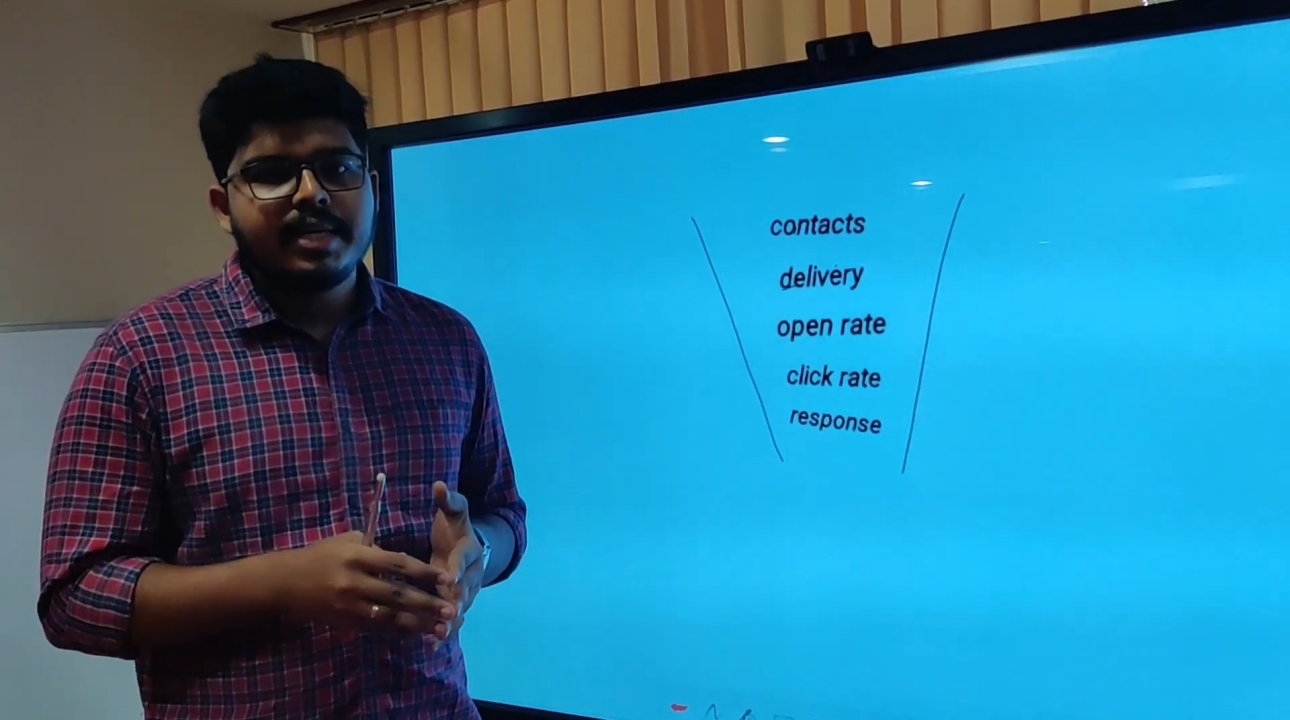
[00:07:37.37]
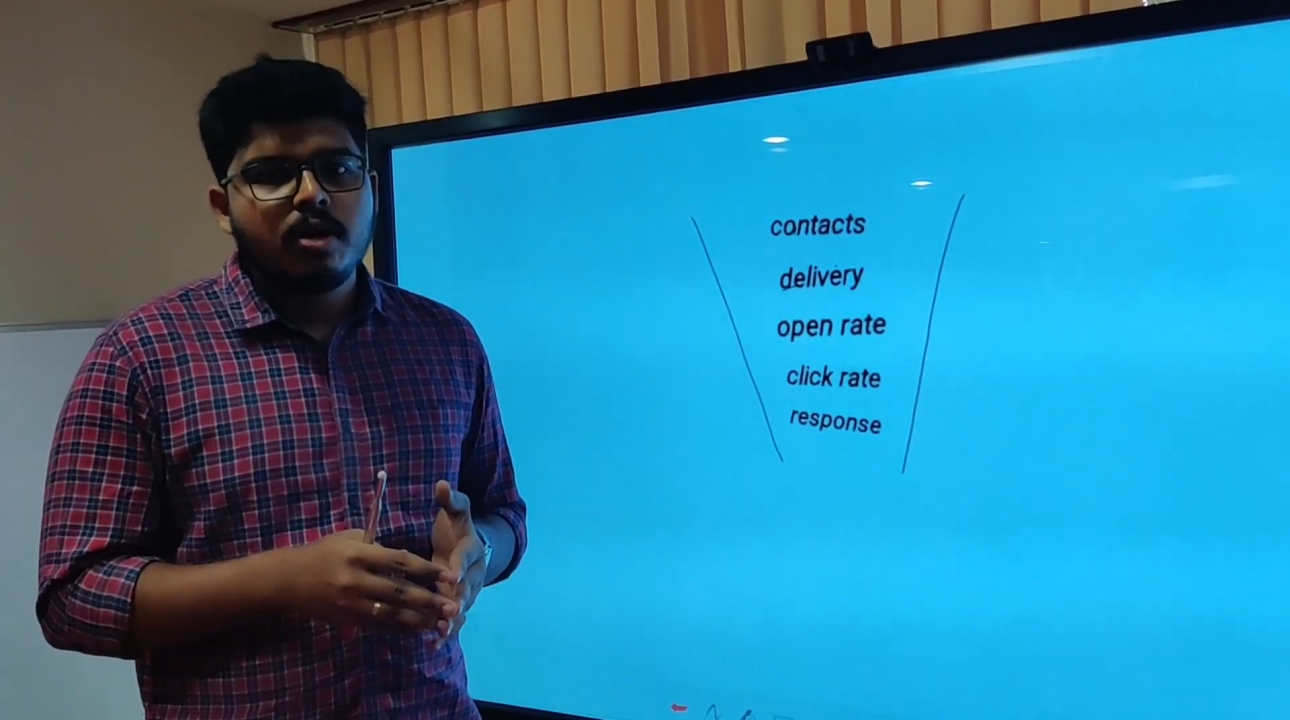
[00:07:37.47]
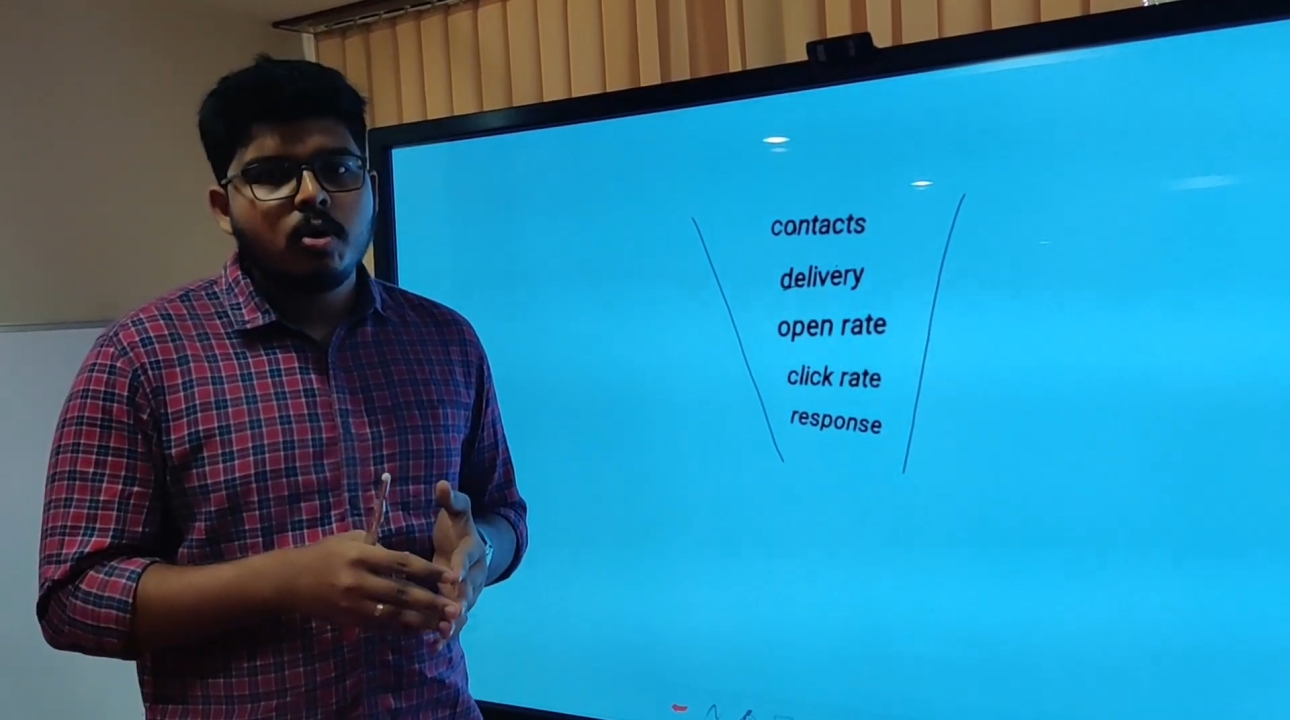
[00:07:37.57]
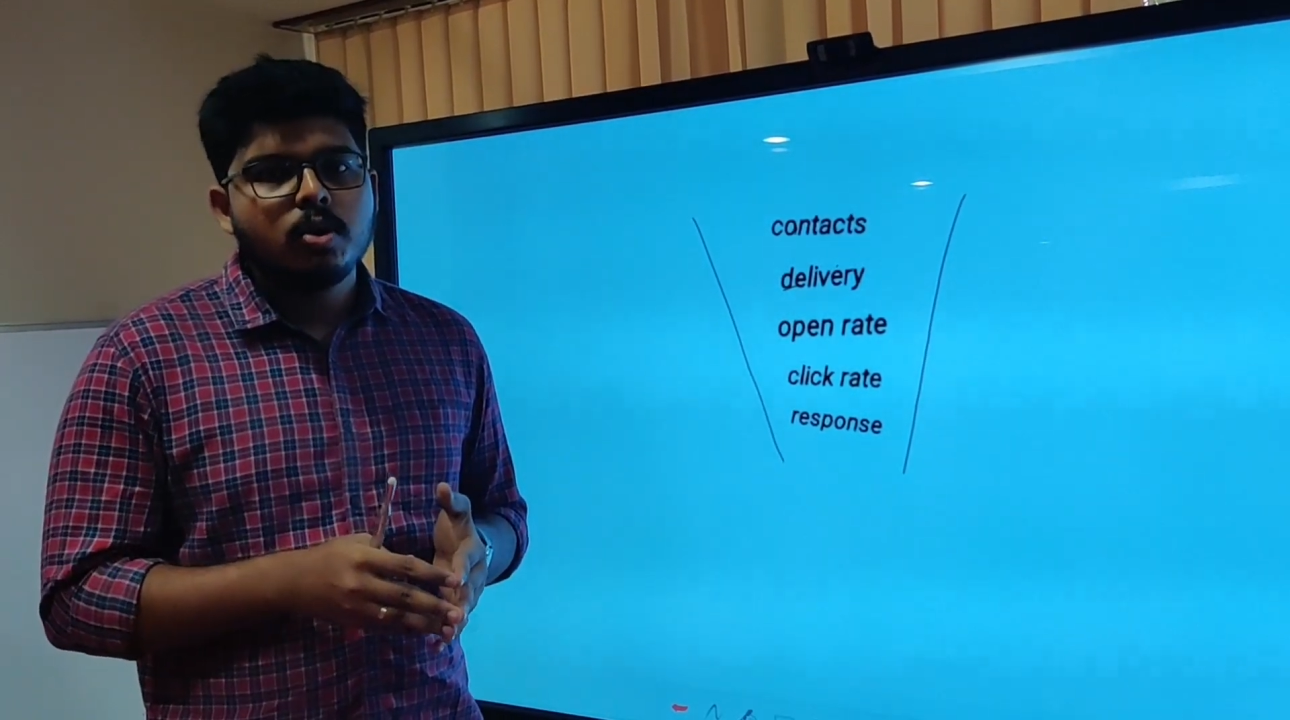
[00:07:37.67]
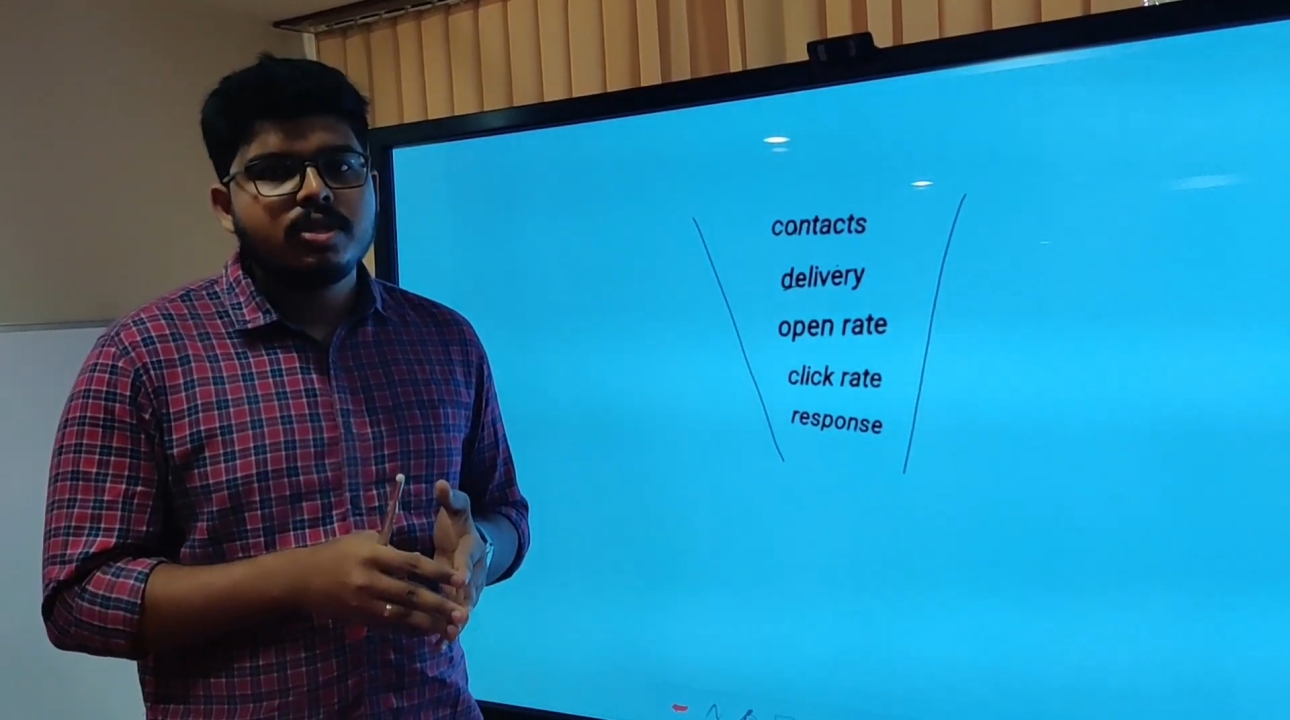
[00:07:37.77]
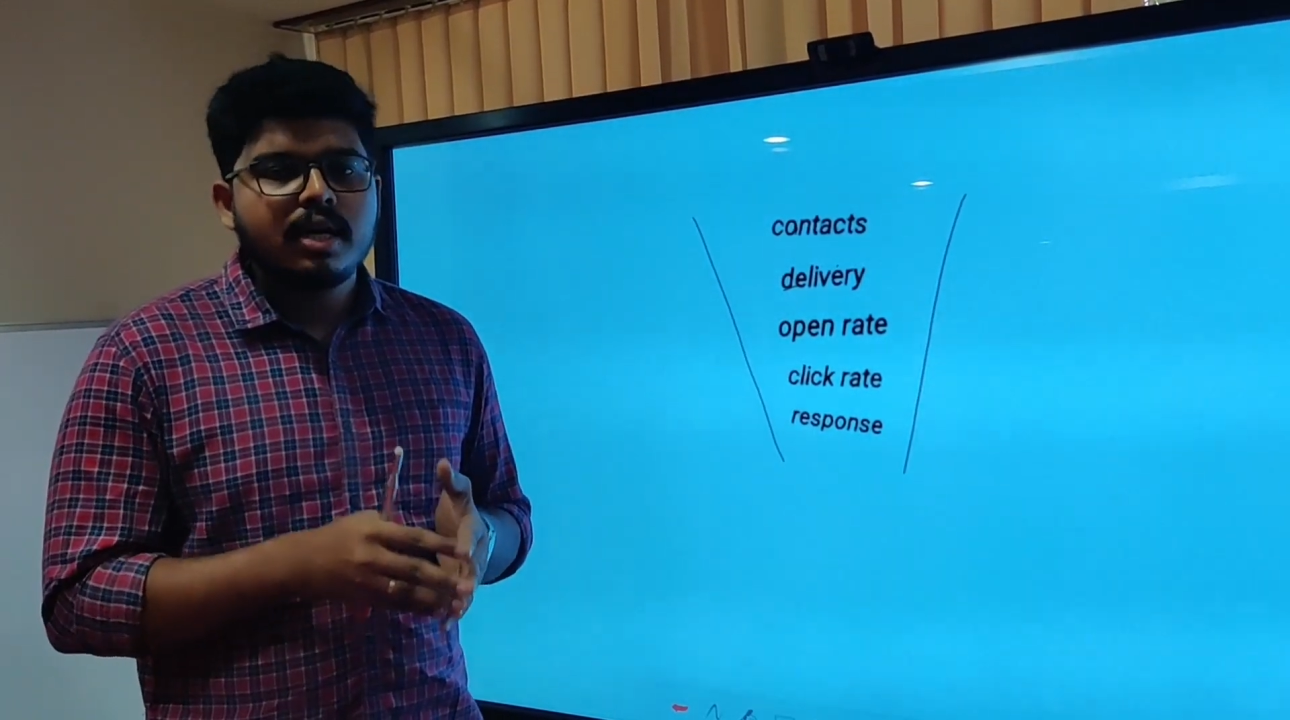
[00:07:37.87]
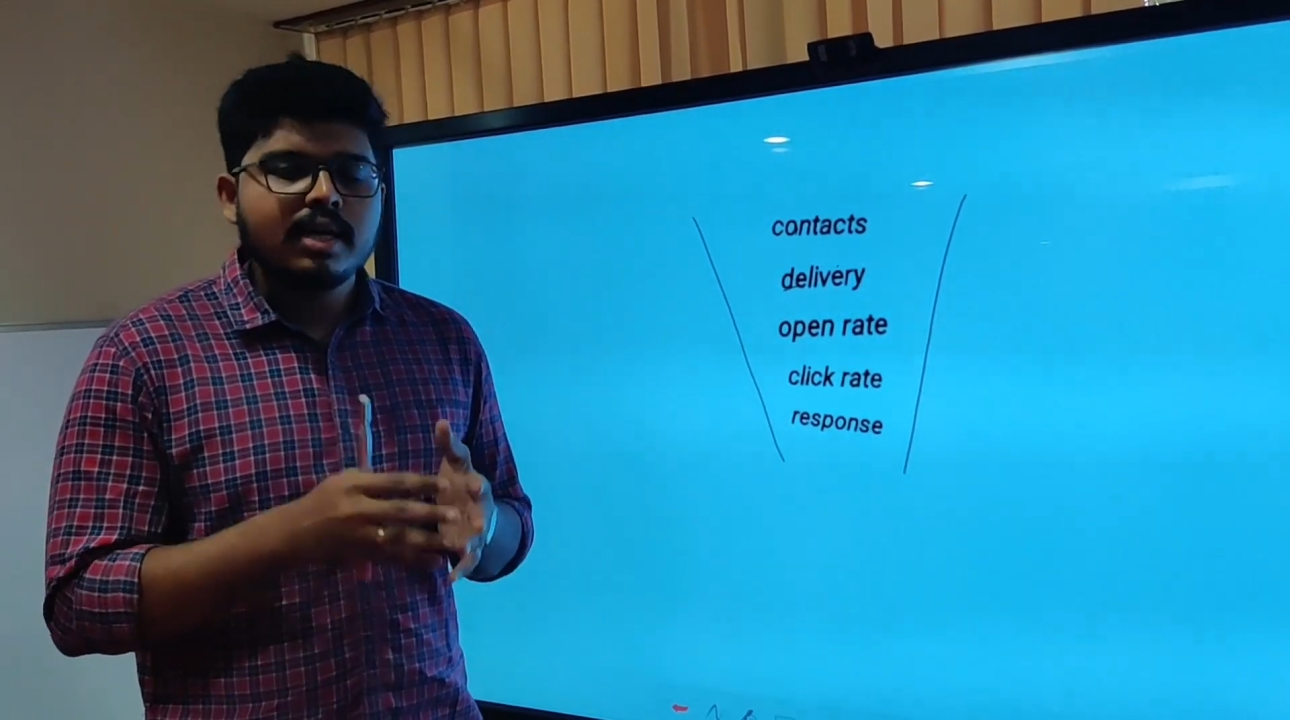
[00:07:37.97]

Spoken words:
they host a